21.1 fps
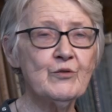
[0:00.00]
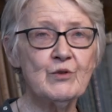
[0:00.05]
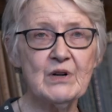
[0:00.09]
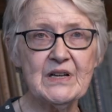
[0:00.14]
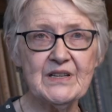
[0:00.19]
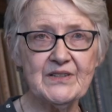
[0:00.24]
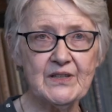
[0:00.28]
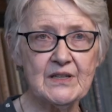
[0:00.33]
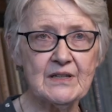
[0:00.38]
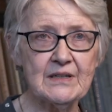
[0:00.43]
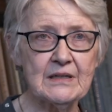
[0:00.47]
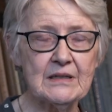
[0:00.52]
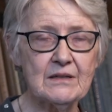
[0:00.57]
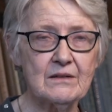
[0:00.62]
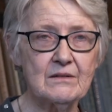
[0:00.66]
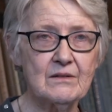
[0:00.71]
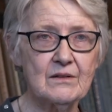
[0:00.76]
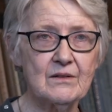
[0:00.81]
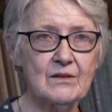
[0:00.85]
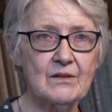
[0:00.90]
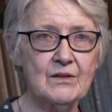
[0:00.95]
reason
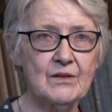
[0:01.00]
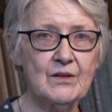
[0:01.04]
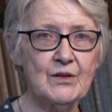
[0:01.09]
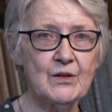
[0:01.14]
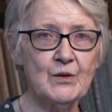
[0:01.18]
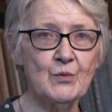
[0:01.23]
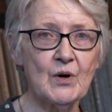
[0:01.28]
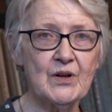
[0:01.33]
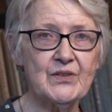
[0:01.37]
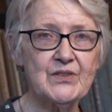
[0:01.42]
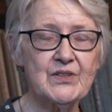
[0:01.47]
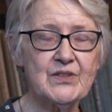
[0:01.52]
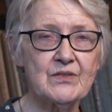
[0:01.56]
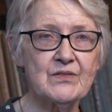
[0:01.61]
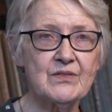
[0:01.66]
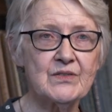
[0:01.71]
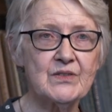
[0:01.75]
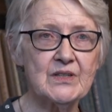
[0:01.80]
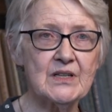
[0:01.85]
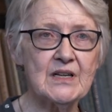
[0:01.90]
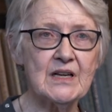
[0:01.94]
the
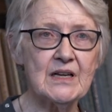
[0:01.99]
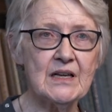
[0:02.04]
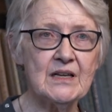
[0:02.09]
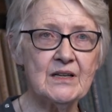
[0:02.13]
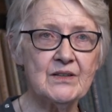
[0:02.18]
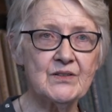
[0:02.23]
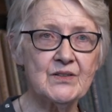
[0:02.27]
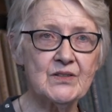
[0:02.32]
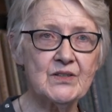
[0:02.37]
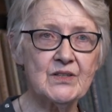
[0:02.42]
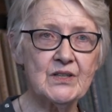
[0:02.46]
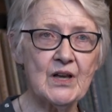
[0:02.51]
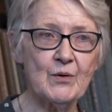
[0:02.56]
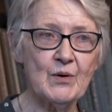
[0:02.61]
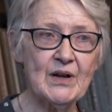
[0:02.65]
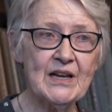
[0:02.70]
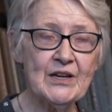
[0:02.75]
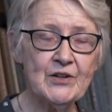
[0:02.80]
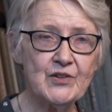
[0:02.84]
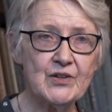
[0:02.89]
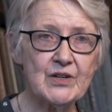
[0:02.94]
Watsons is so
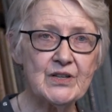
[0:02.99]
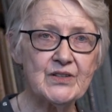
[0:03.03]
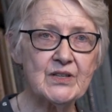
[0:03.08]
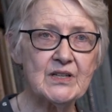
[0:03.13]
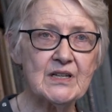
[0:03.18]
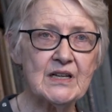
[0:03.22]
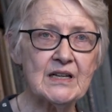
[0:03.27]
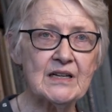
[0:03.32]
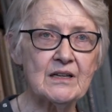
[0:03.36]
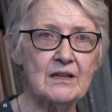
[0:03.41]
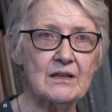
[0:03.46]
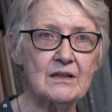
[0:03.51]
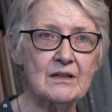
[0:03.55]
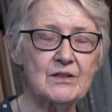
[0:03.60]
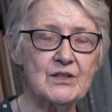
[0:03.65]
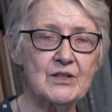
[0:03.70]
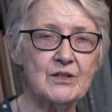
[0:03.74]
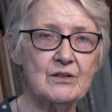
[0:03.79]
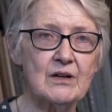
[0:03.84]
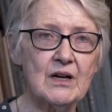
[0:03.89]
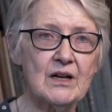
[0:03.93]
interesting
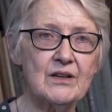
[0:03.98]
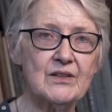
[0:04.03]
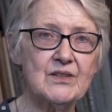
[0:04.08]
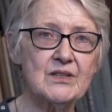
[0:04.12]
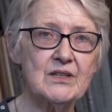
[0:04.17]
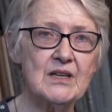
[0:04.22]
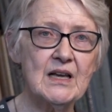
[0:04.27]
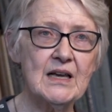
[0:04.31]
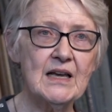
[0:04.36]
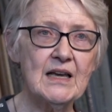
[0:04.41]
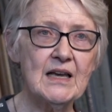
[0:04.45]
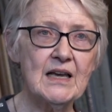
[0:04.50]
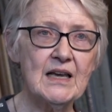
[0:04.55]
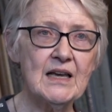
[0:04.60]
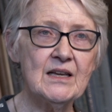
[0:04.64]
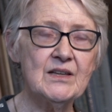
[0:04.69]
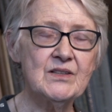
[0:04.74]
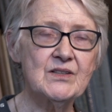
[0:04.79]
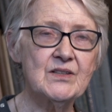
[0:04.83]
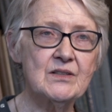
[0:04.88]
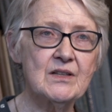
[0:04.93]
to us
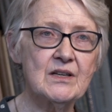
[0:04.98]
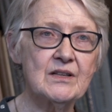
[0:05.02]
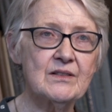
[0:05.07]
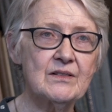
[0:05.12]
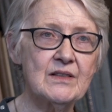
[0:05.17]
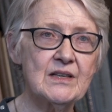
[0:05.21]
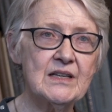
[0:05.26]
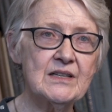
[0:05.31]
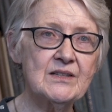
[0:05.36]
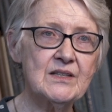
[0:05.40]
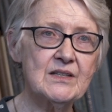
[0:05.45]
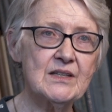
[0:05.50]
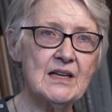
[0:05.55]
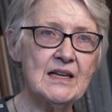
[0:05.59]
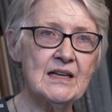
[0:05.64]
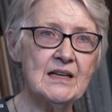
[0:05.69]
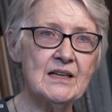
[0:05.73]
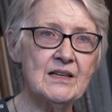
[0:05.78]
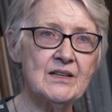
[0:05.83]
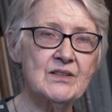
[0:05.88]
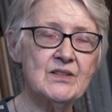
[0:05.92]
is that this
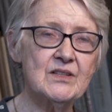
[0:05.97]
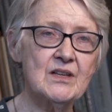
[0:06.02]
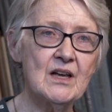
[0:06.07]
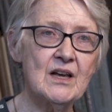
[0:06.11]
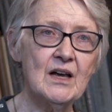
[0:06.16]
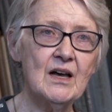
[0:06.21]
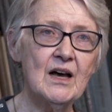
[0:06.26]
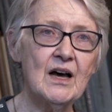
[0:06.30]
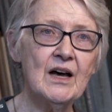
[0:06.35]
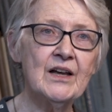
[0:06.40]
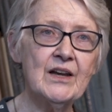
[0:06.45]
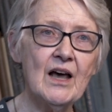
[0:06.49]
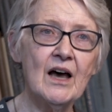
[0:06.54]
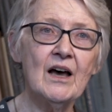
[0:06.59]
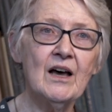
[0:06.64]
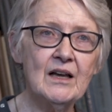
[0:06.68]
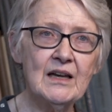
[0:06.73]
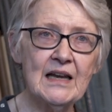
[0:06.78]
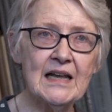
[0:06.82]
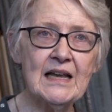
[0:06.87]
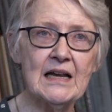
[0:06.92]
is an
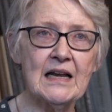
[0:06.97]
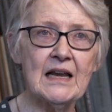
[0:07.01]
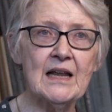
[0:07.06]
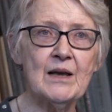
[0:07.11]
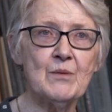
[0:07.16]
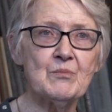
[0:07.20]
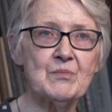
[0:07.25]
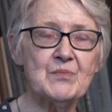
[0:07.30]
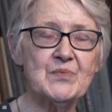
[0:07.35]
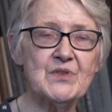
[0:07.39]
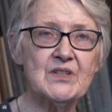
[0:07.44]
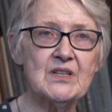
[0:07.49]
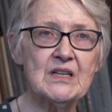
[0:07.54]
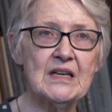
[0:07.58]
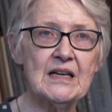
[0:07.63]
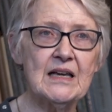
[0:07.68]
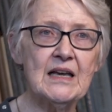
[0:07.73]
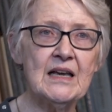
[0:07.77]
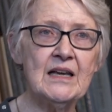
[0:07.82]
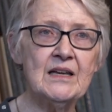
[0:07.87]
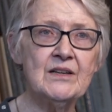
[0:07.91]
early glimpse
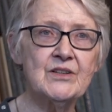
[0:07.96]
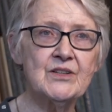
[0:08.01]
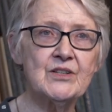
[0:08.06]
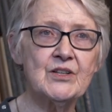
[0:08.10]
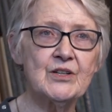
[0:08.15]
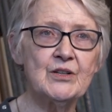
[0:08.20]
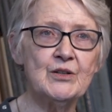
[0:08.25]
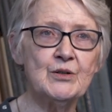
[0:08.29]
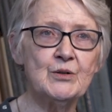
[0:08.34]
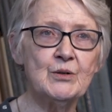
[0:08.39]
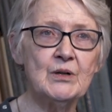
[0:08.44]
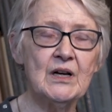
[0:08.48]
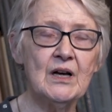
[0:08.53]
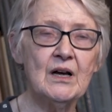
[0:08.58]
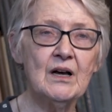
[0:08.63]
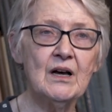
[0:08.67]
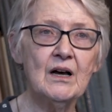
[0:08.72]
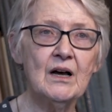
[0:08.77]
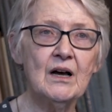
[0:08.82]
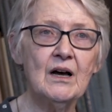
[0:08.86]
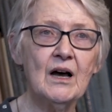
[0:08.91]
into
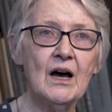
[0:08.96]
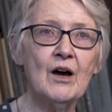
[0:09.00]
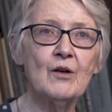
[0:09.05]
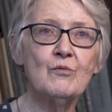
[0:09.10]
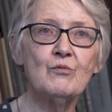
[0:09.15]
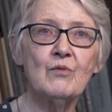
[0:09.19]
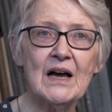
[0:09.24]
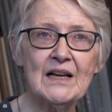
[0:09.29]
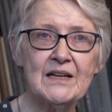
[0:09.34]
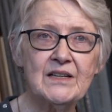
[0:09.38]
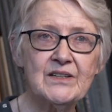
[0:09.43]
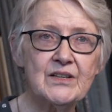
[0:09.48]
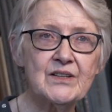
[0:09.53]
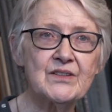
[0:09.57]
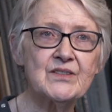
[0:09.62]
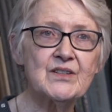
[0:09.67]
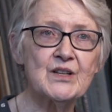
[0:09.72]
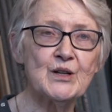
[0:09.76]
her writer's